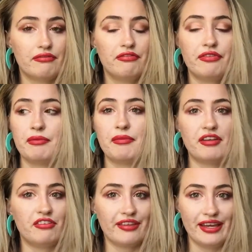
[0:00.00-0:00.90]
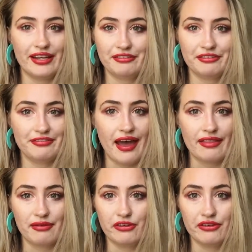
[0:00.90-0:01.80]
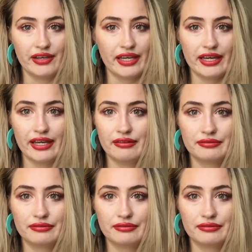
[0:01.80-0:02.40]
sometimes I just can't even fathom doing it.